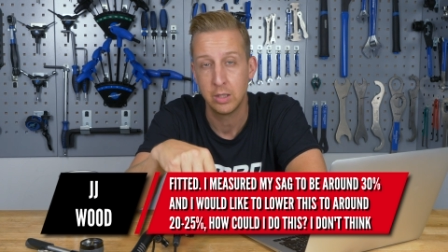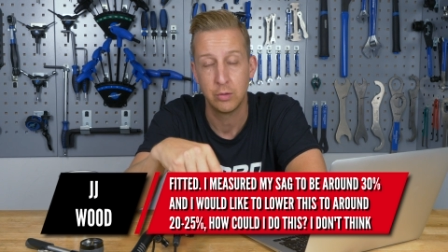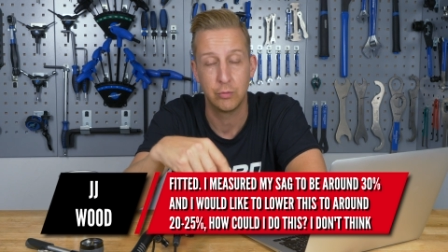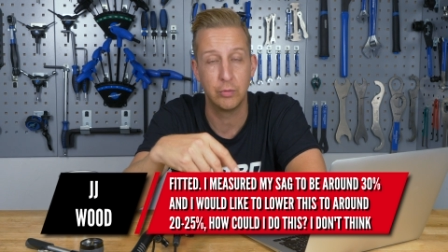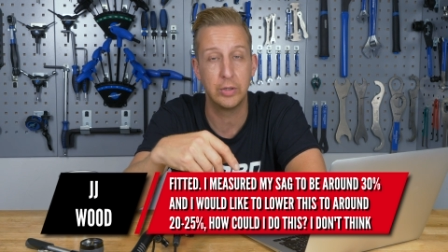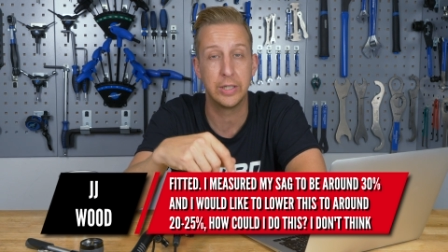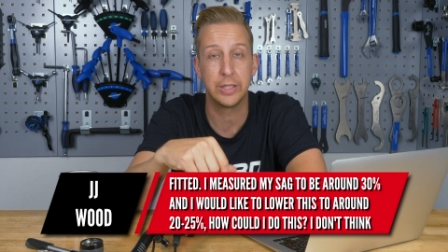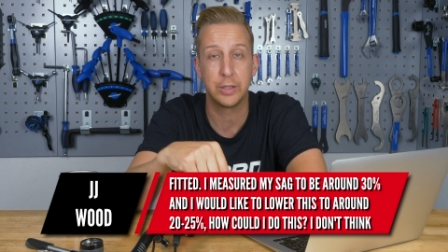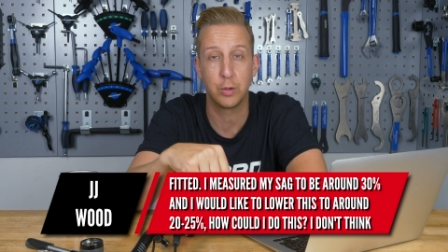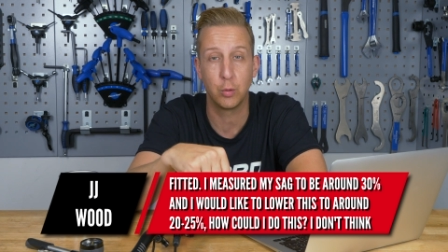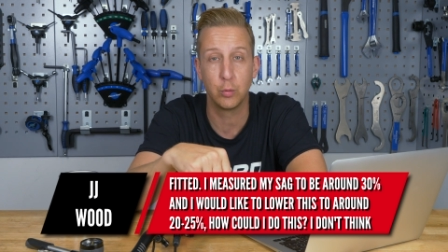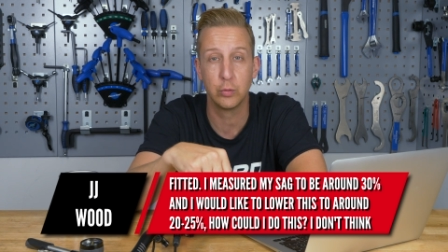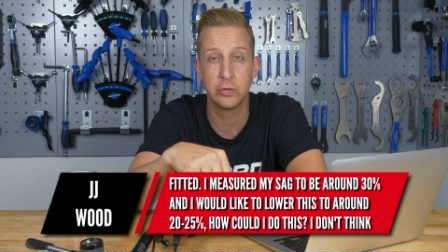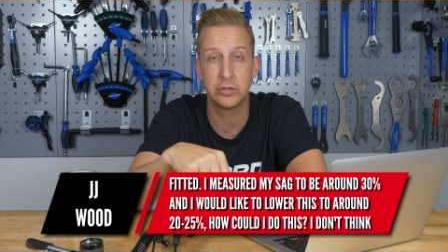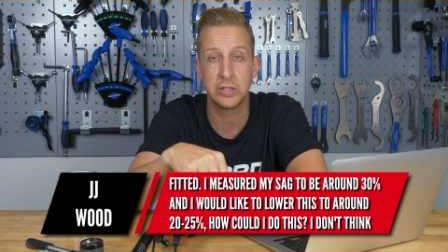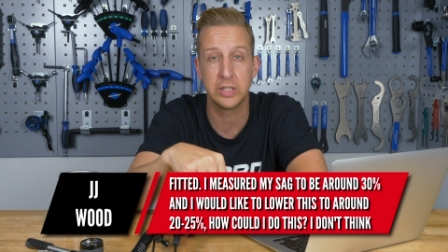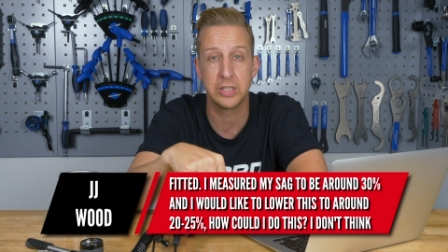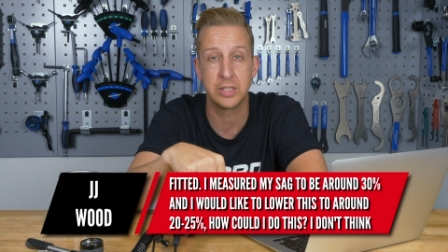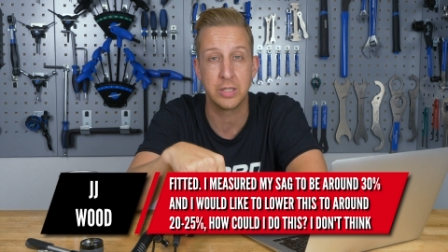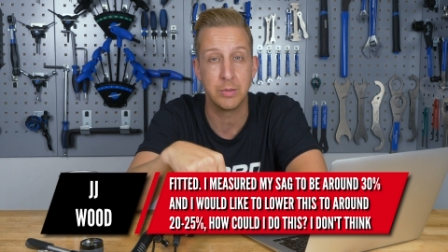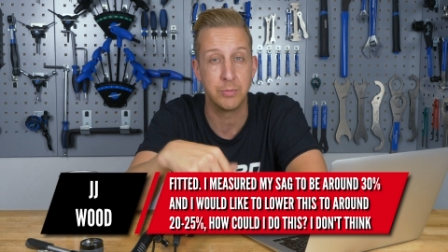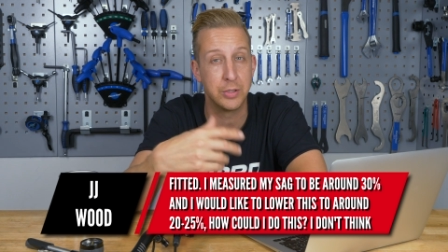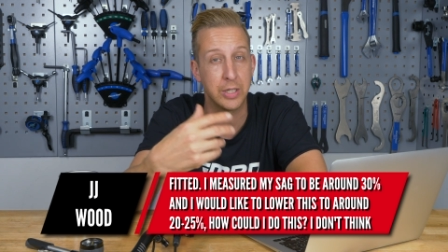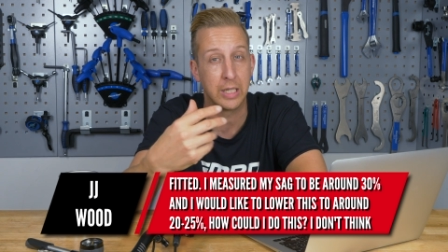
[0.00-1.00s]
Really cool
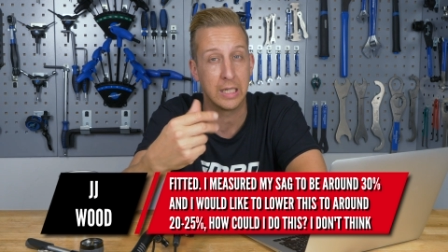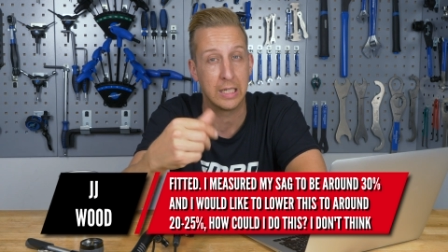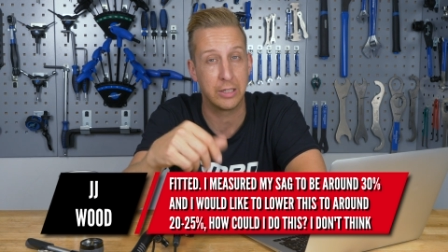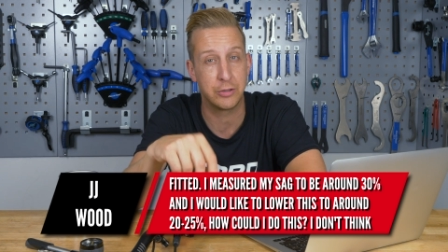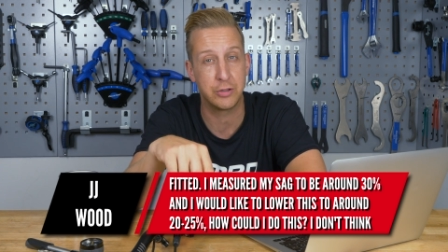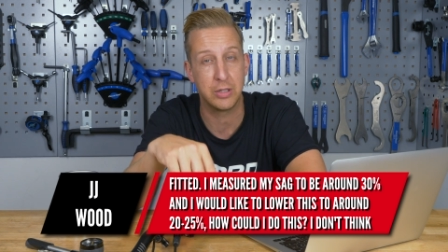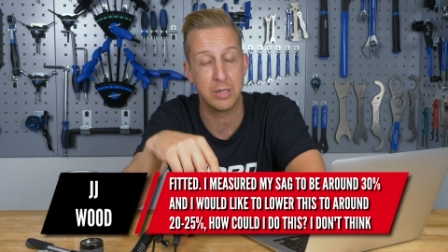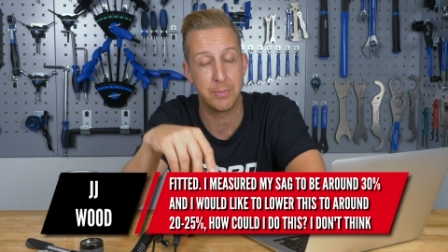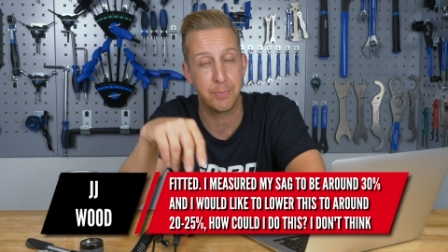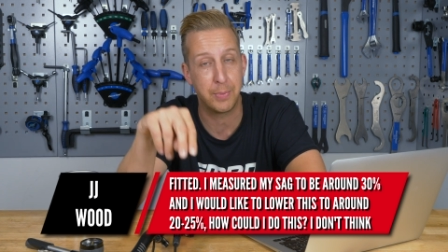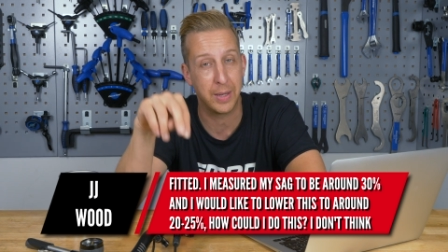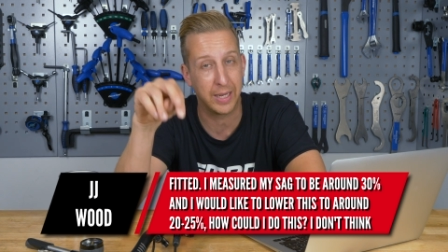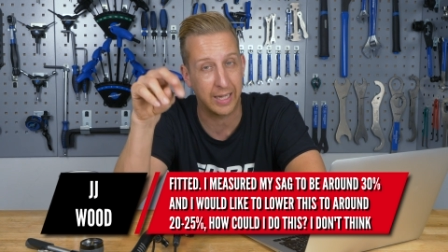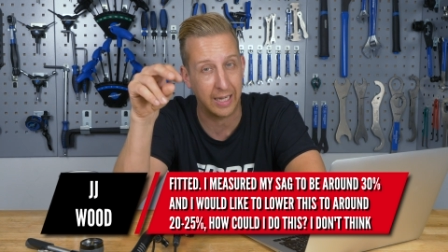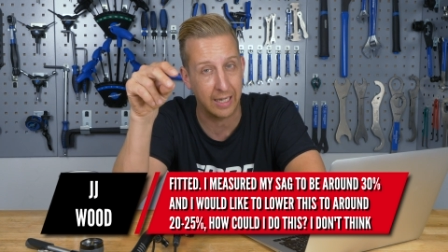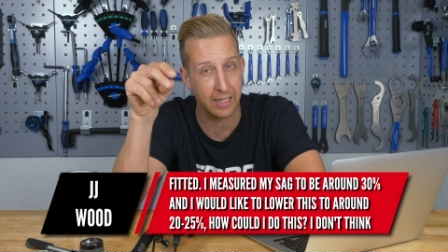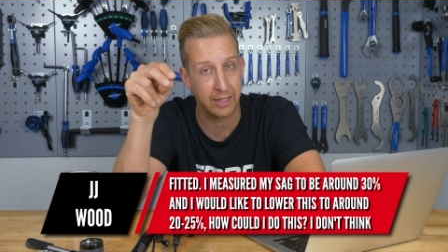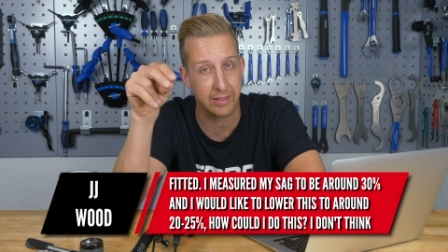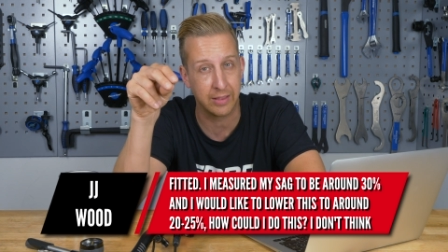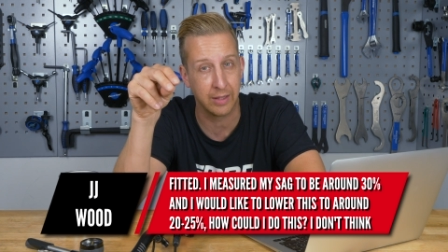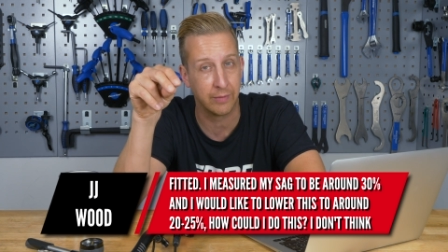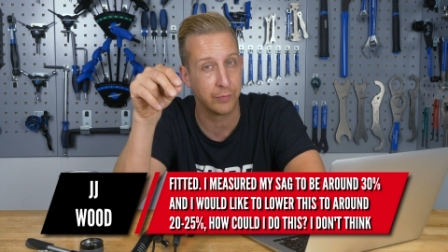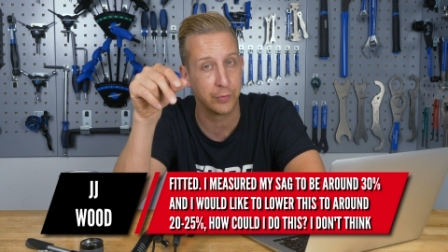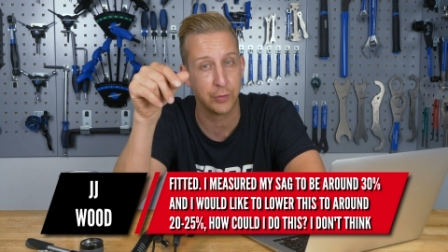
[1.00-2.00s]
systems. You can literally pick
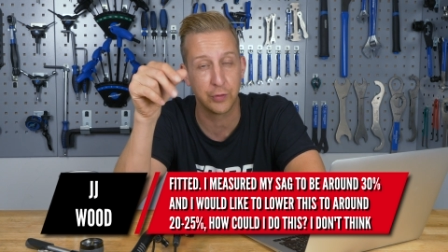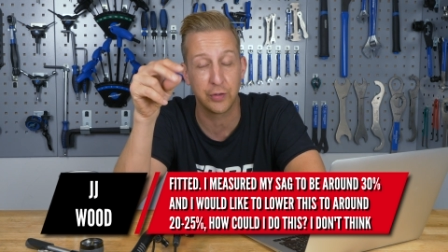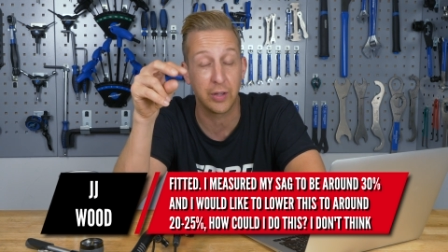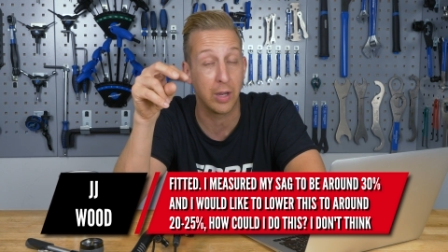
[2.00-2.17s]
anything from